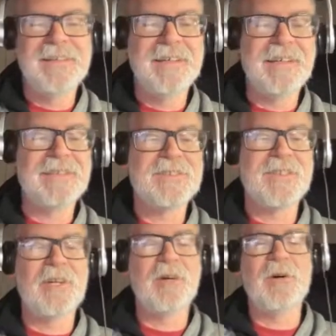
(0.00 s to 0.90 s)
Yeah.
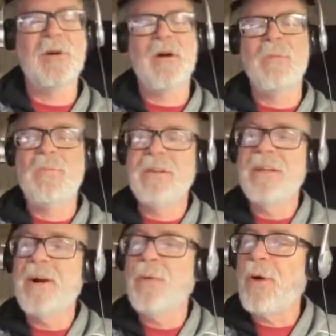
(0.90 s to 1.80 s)
So, but
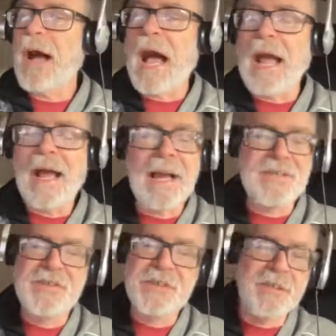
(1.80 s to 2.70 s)
I
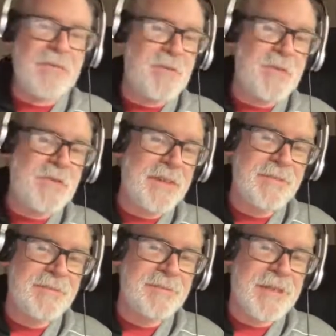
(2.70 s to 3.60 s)
still love the movie.
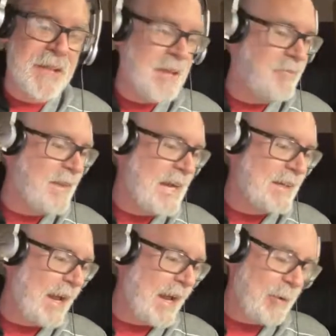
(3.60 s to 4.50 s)
In fact,
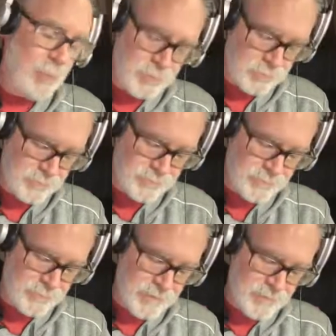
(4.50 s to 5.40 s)
I will.
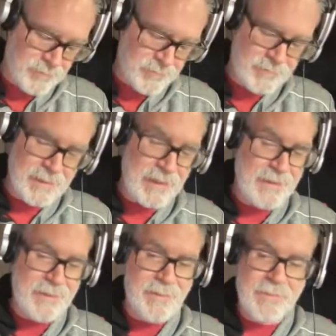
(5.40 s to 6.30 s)

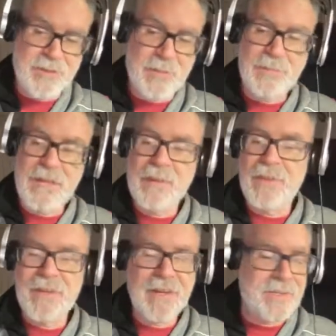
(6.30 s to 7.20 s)
Sometime in
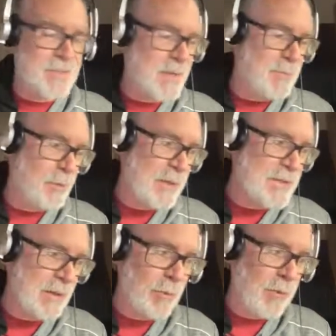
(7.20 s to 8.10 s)
the next couple of
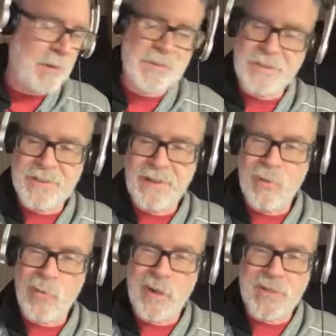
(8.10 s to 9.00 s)
weeks, I will probably sit down
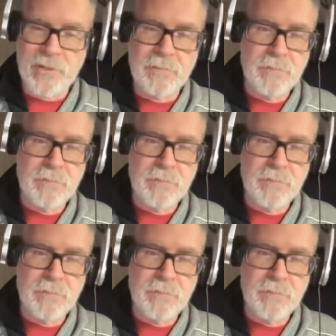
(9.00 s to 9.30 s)
and watch it.